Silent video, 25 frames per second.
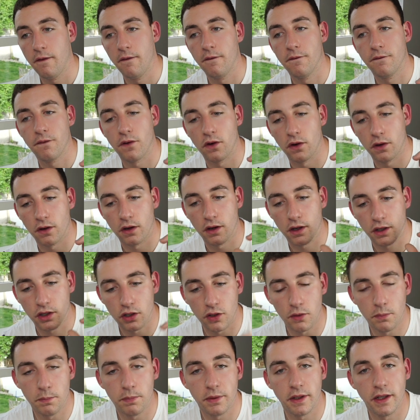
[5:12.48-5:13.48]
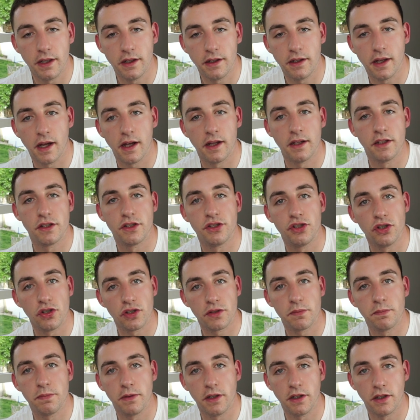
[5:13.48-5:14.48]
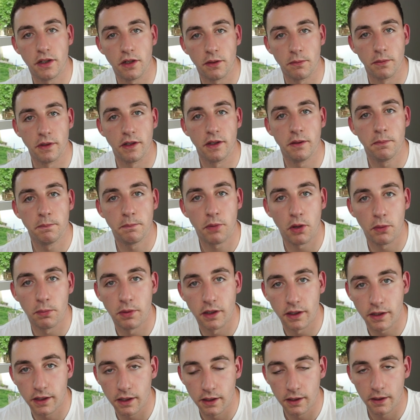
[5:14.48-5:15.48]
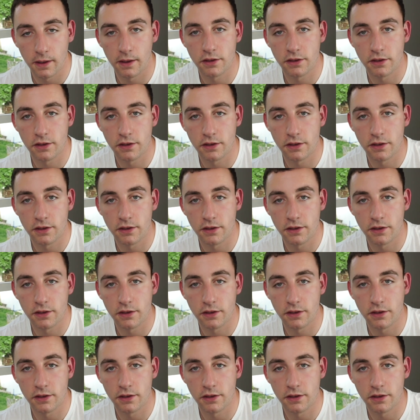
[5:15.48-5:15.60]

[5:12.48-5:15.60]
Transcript: for a company that is just becoming public.